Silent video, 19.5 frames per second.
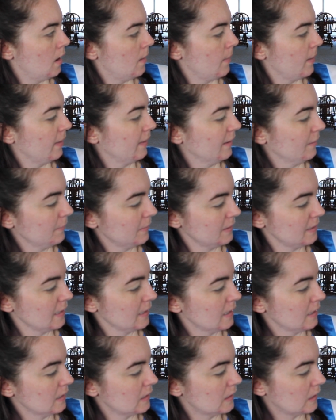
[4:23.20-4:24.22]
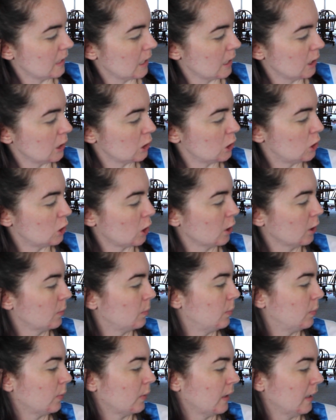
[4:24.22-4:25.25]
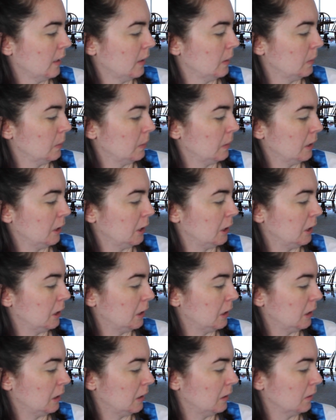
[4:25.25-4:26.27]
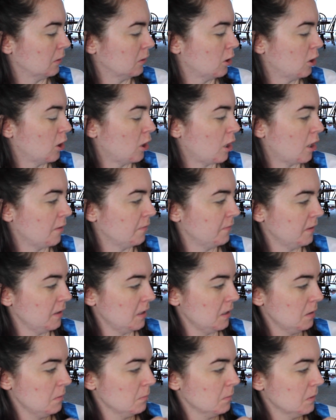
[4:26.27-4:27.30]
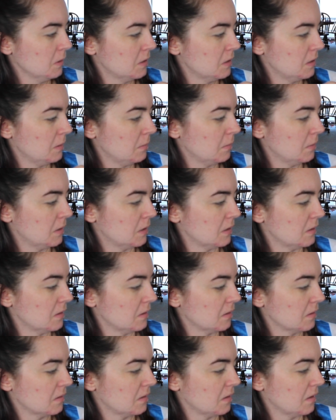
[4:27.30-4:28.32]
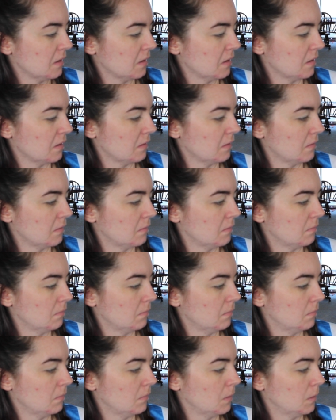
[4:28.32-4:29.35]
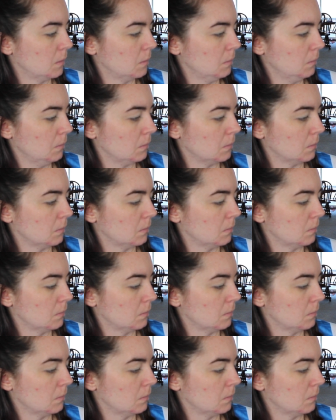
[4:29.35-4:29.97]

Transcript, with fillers: Um, I think I'm going to take this dark brown in coffee. We're going to see what this looks like. Ooh.